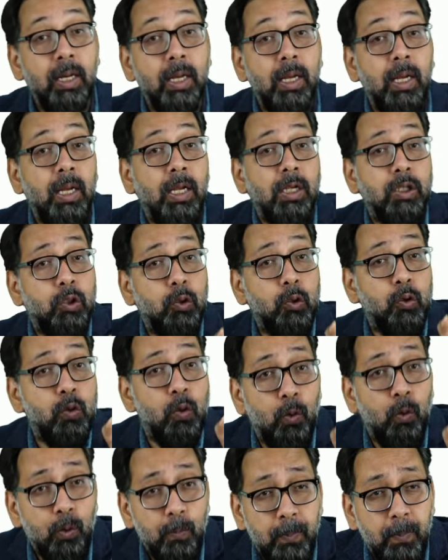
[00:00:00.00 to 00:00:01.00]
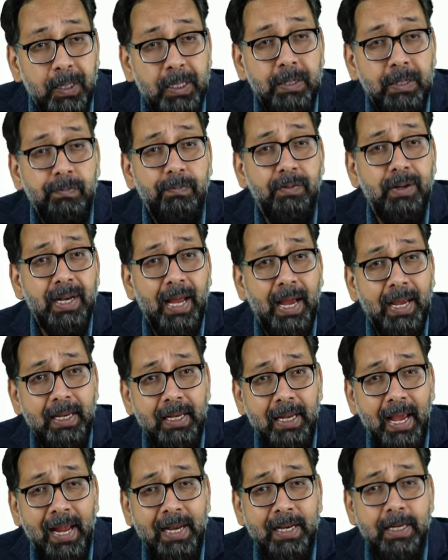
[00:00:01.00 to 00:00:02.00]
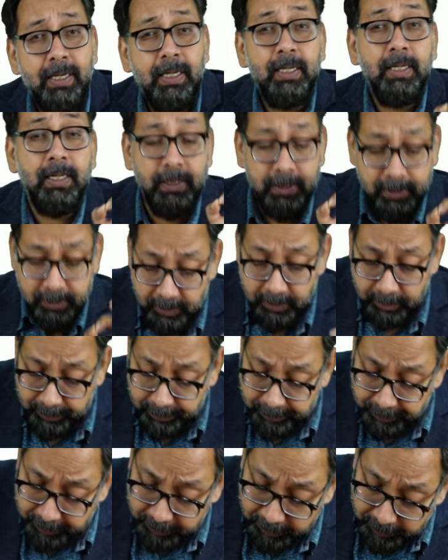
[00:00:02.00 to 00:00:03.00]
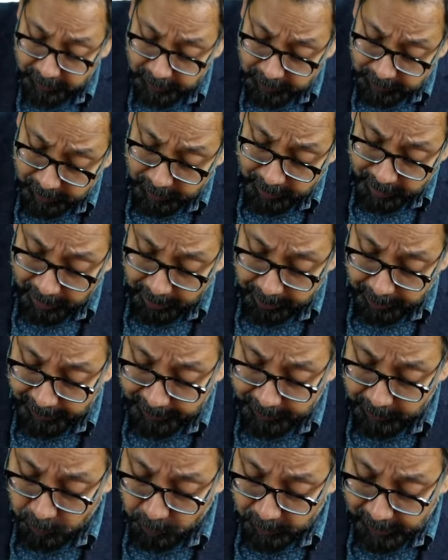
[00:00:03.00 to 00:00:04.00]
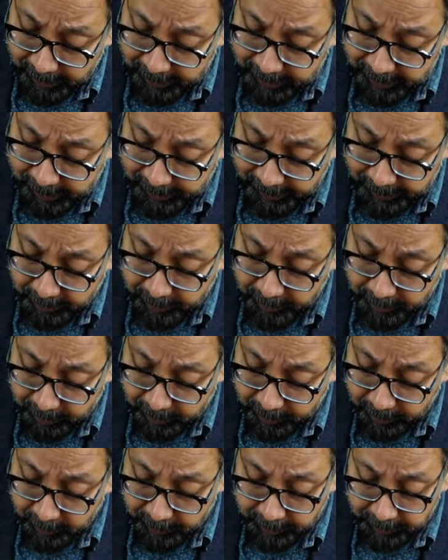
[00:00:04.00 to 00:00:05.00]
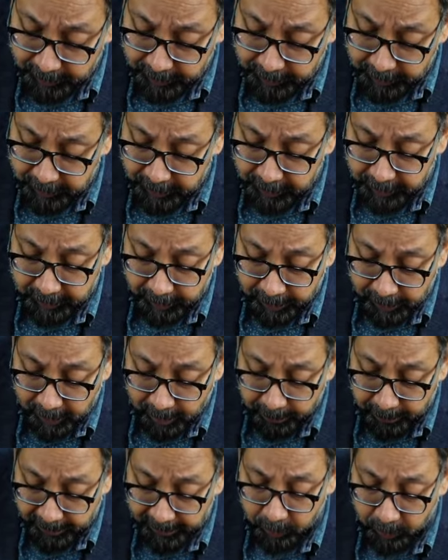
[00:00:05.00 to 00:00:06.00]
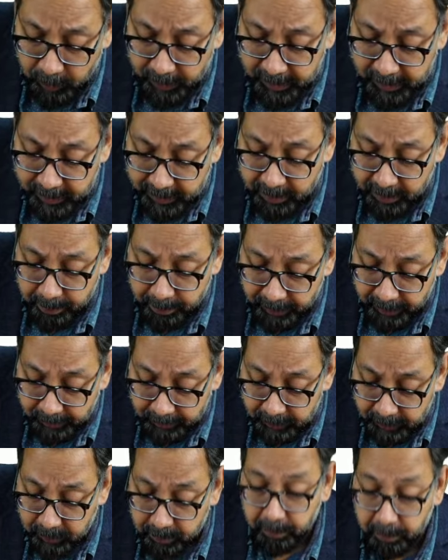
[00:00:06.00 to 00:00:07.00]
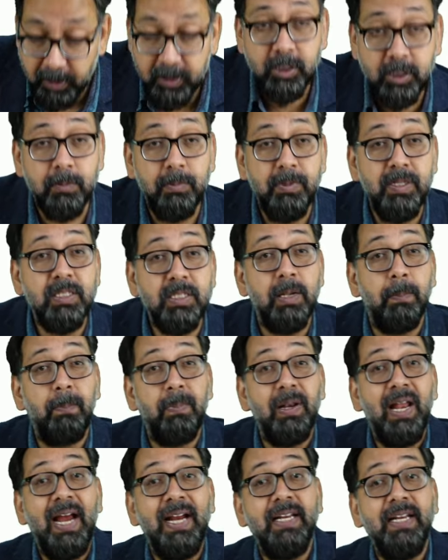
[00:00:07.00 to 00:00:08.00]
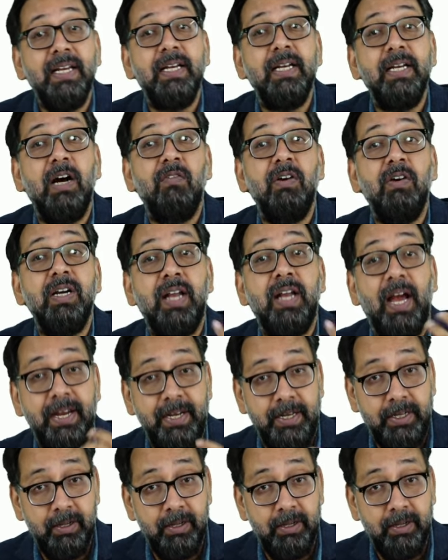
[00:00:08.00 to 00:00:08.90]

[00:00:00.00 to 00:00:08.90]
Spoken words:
So normally phenylalanine is essential amino acid. Essential amino acid means must be supplied in our diet,